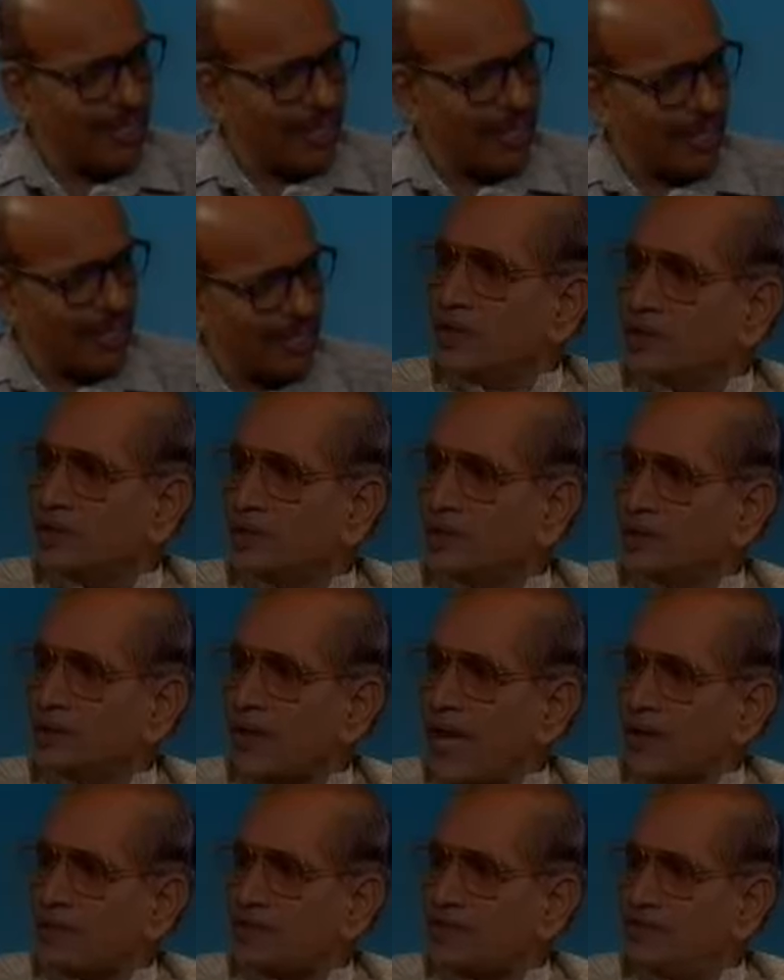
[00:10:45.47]
you may not be
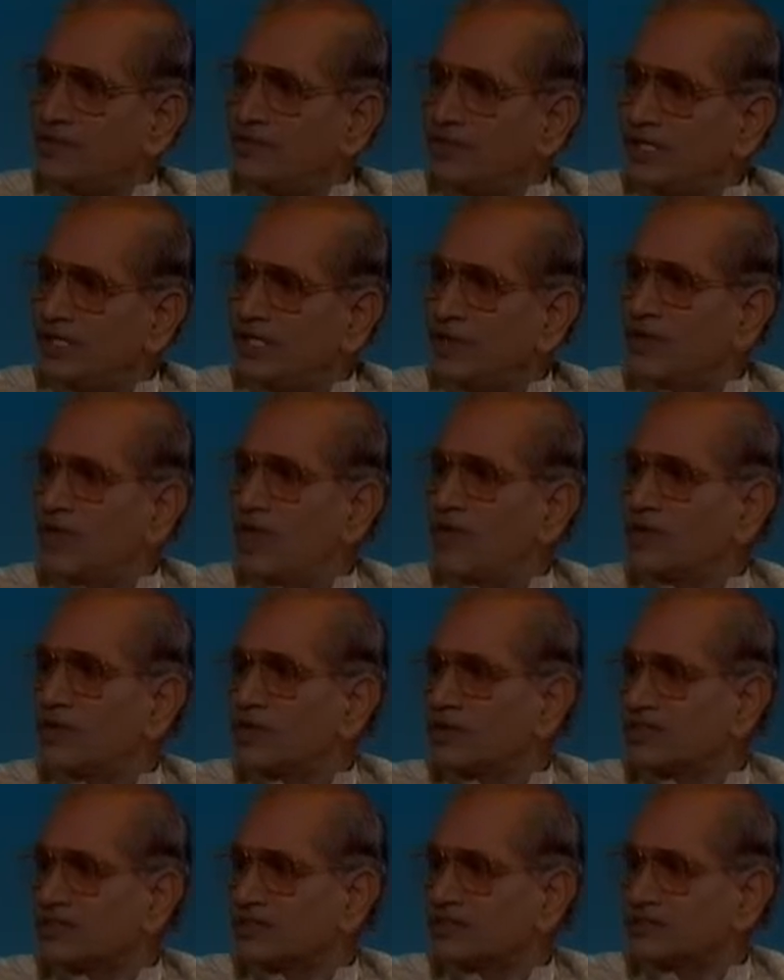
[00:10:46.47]
able to actively
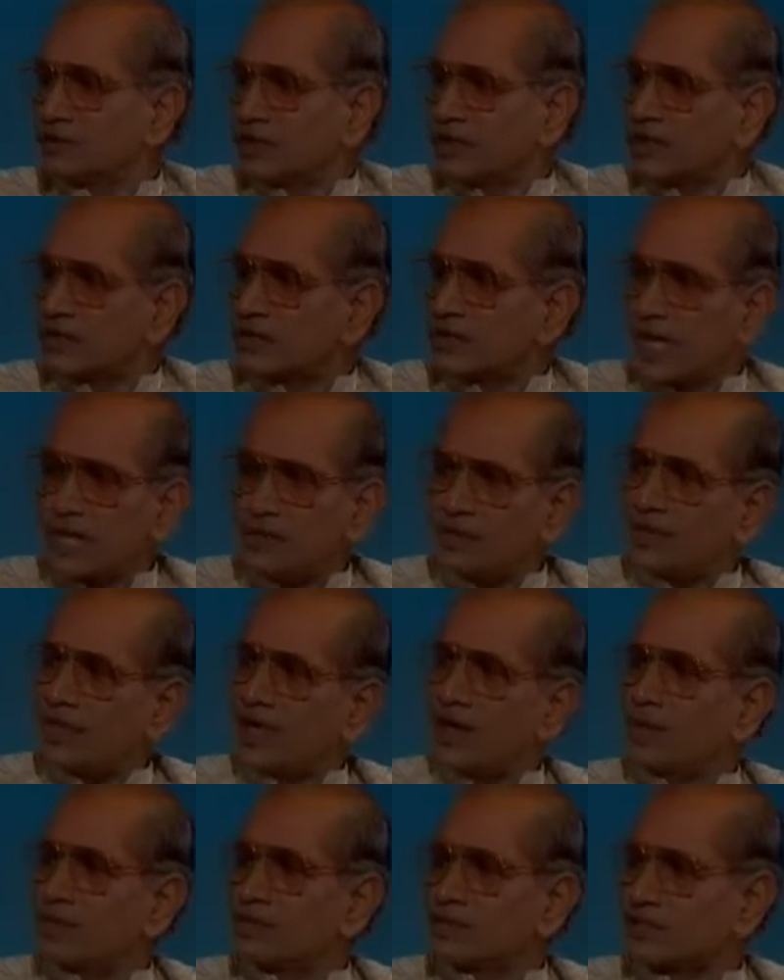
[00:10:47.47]
involve yourself, because I
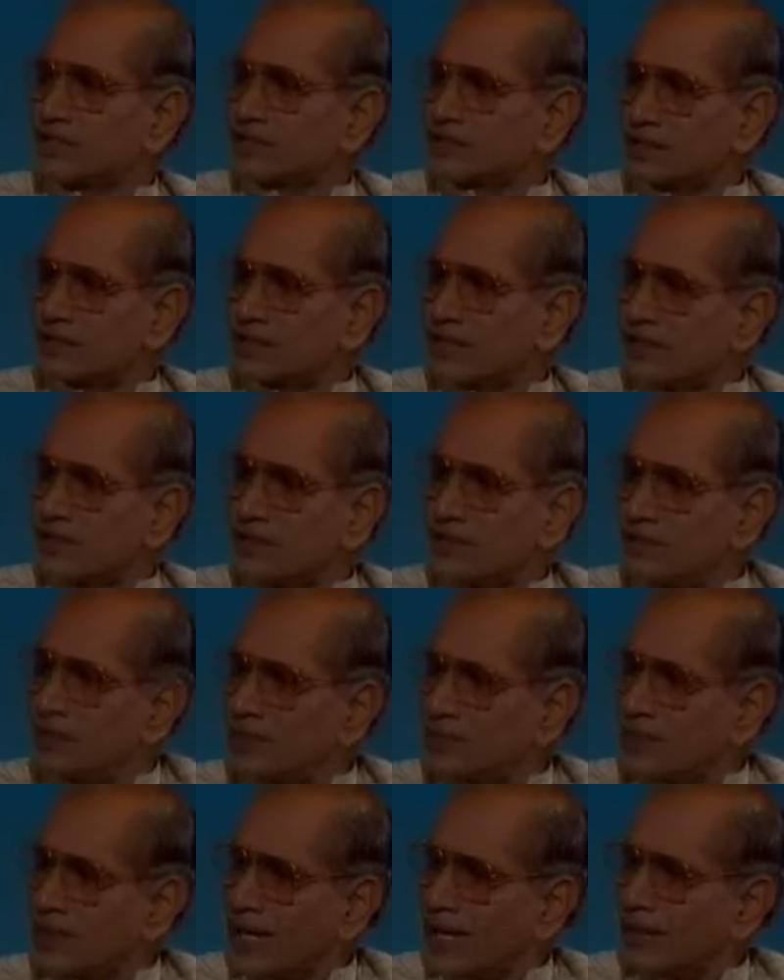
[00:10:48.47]
have been a government servant, I
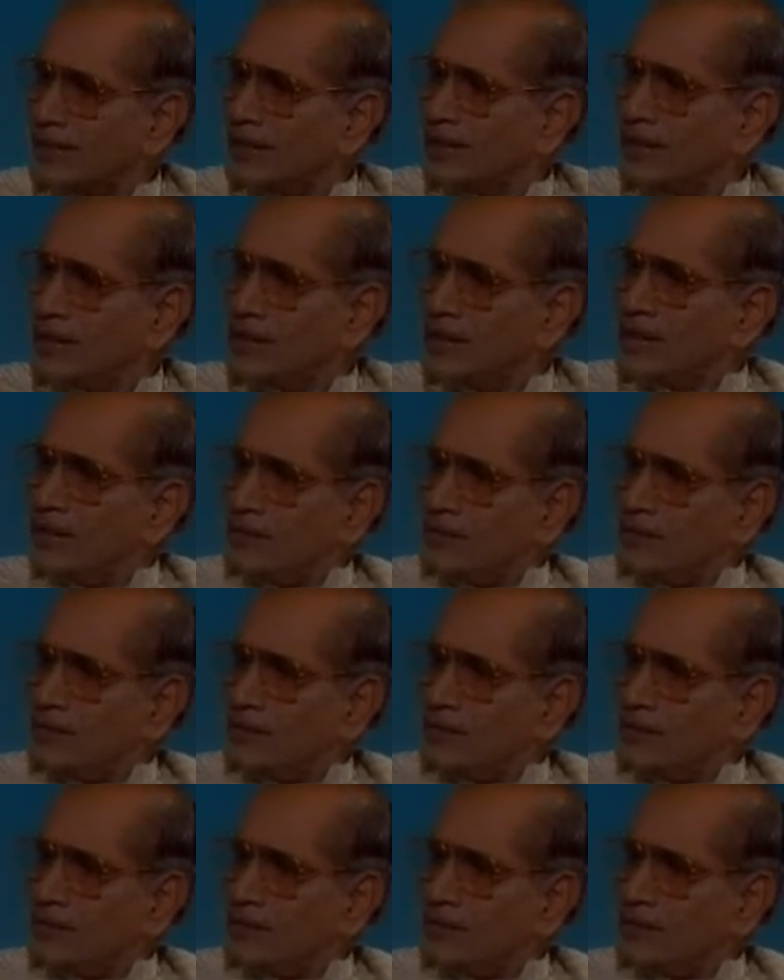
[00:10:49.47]
couldn't do that.